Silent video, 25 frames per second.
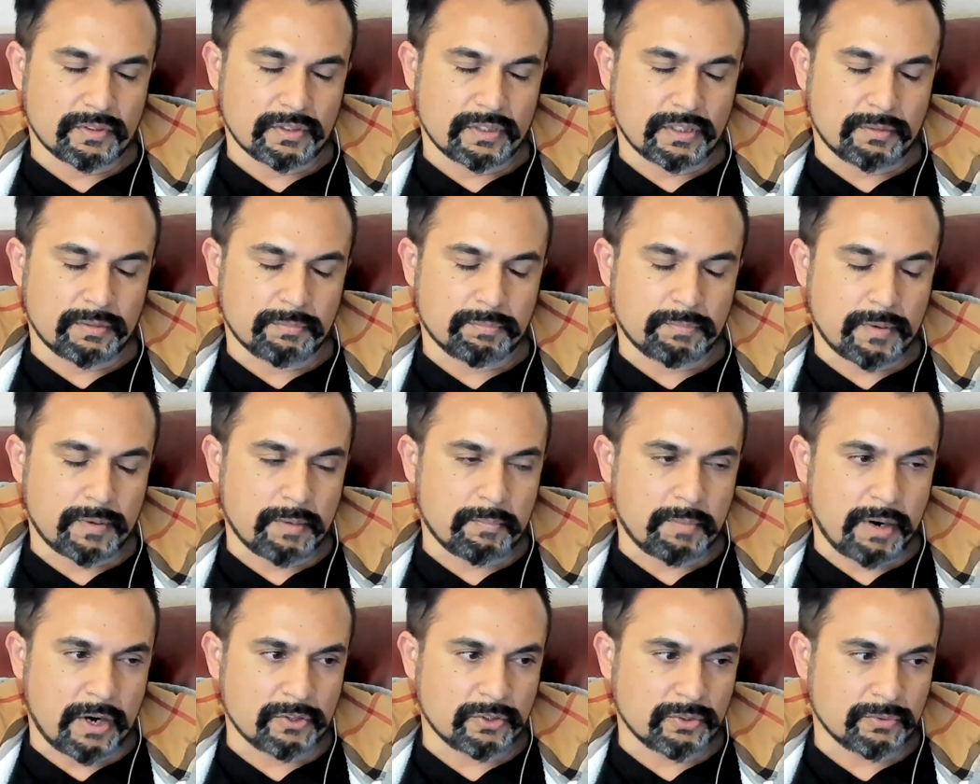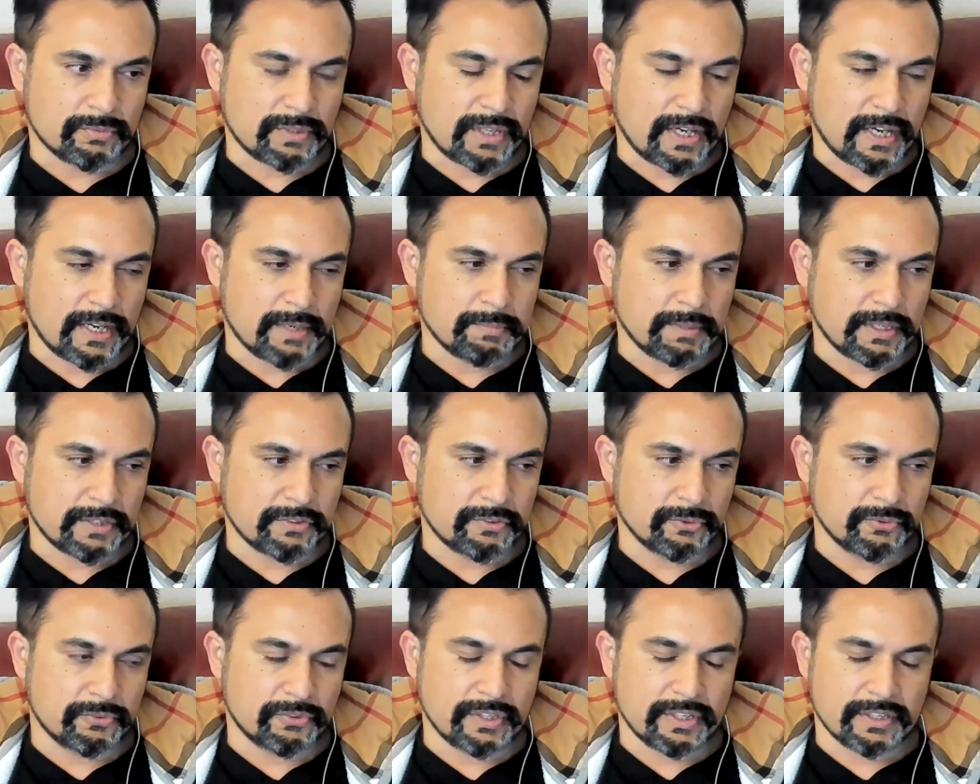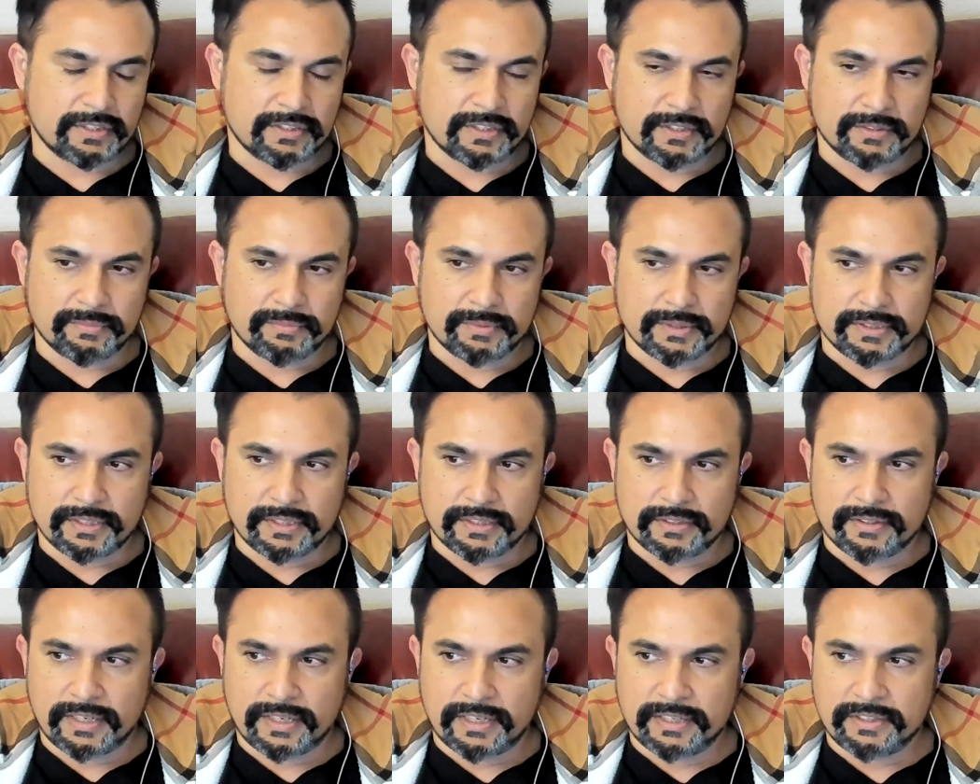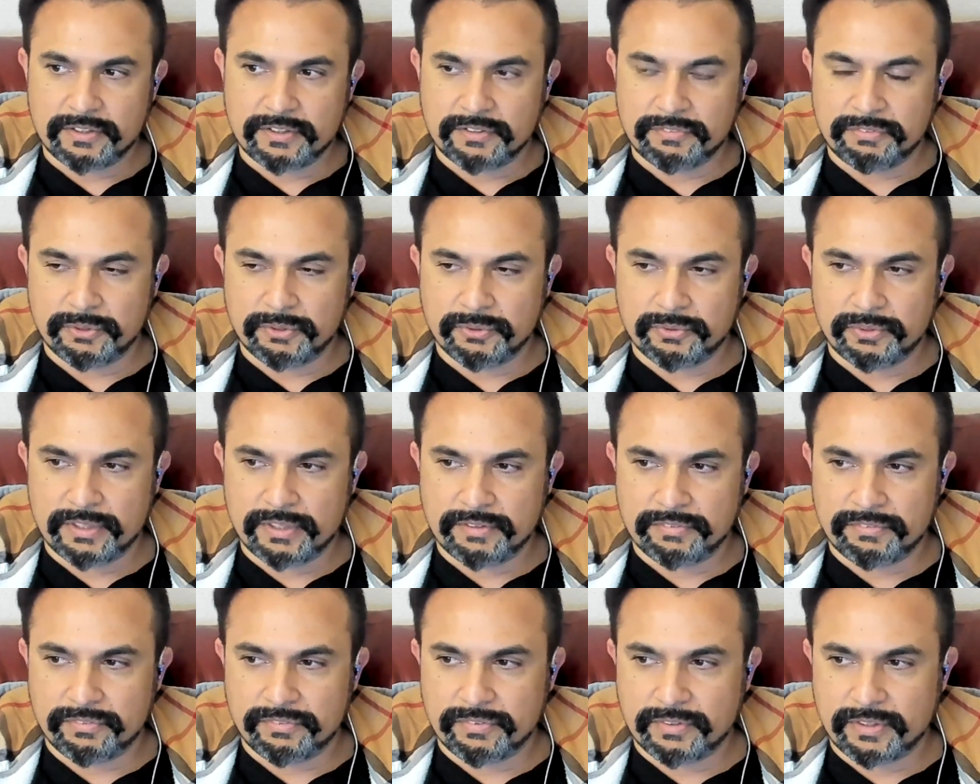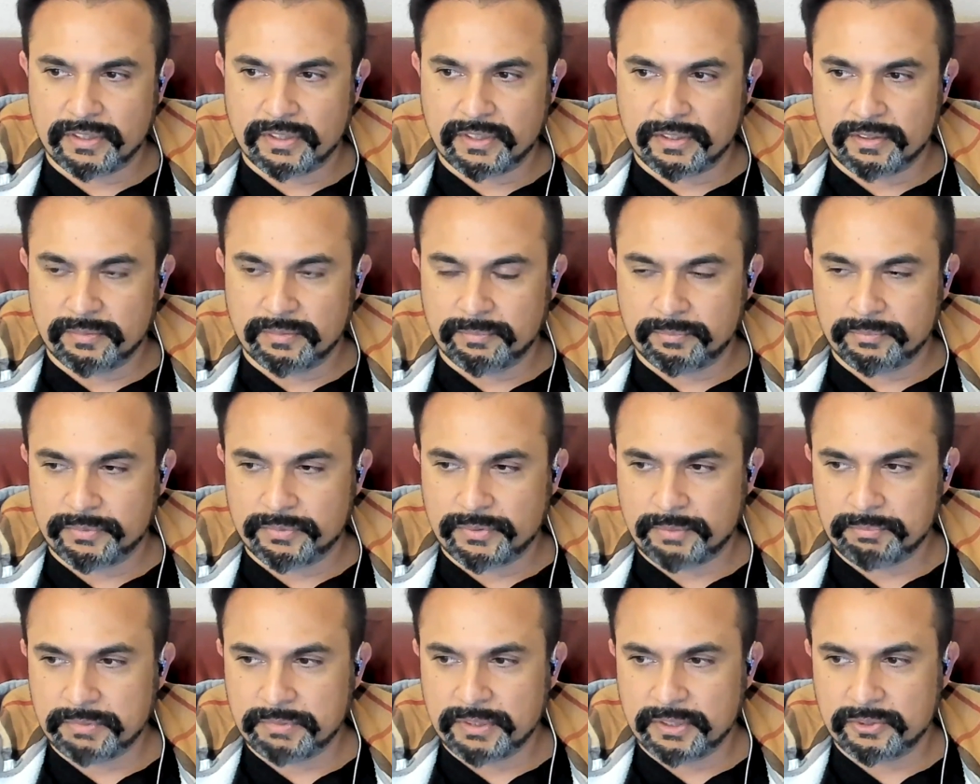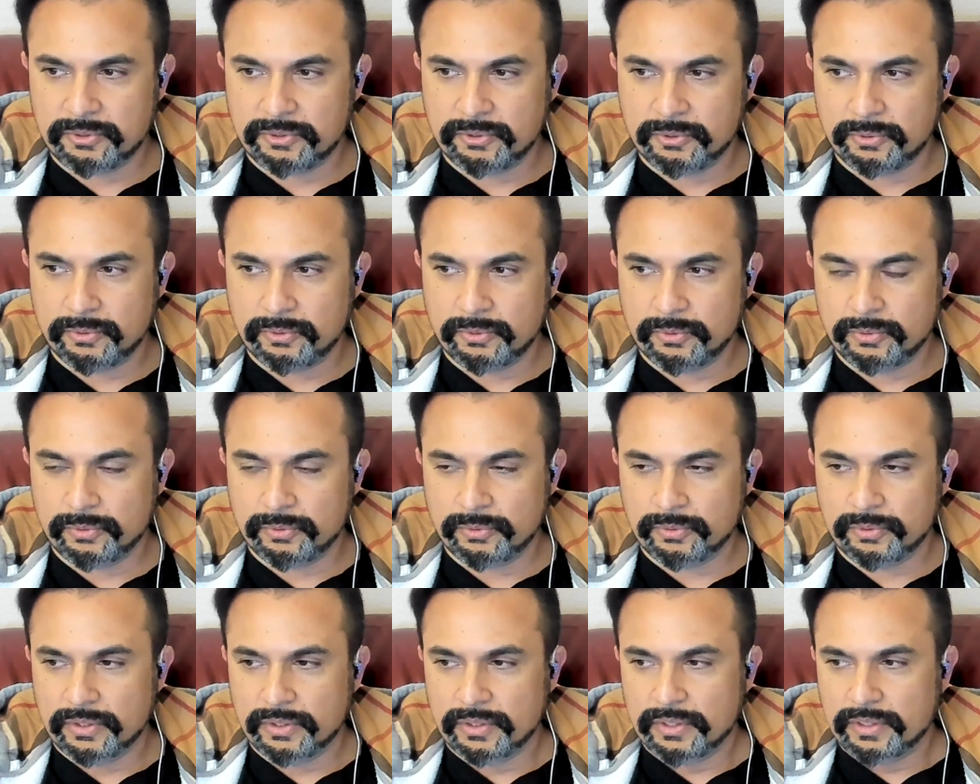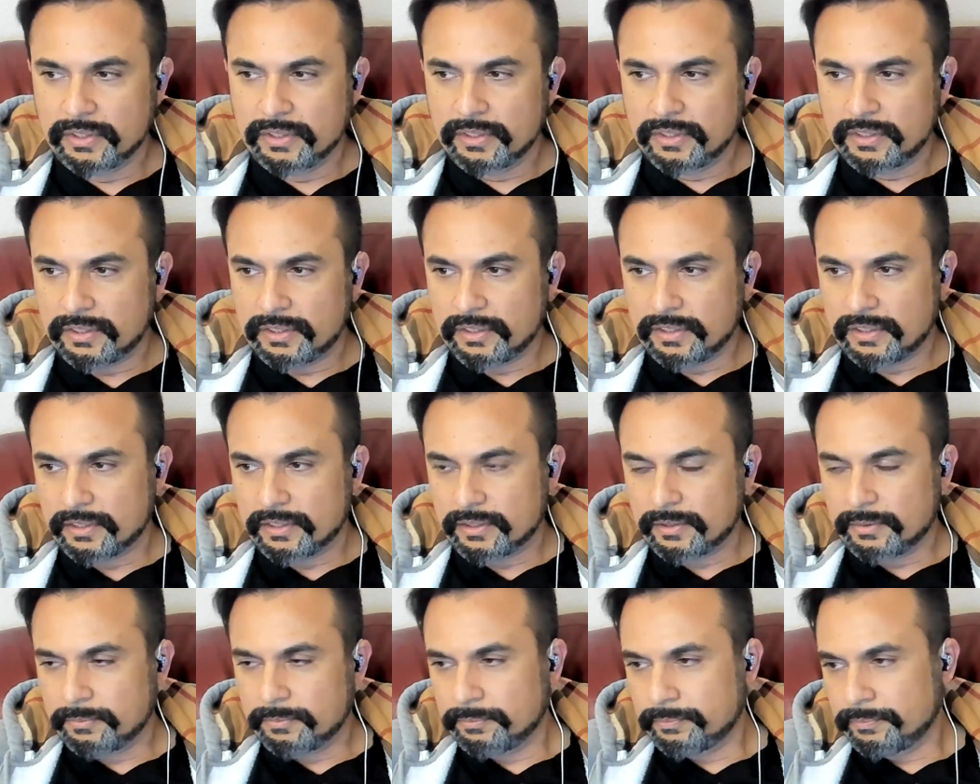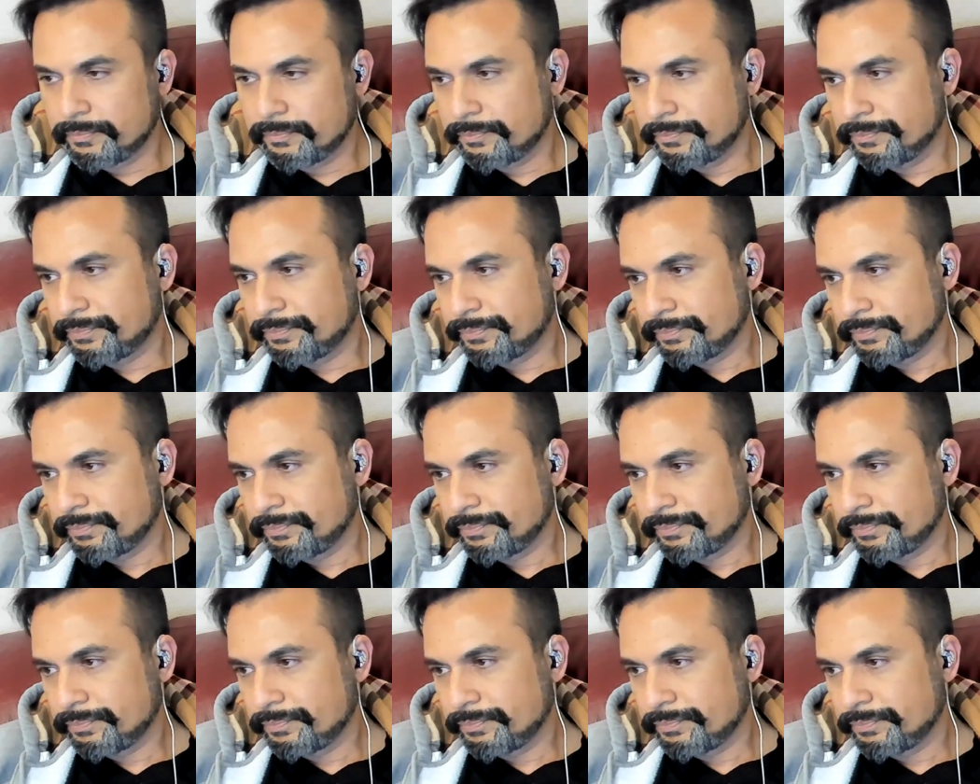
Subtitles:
amount of time associated with it, right? If you give something to um,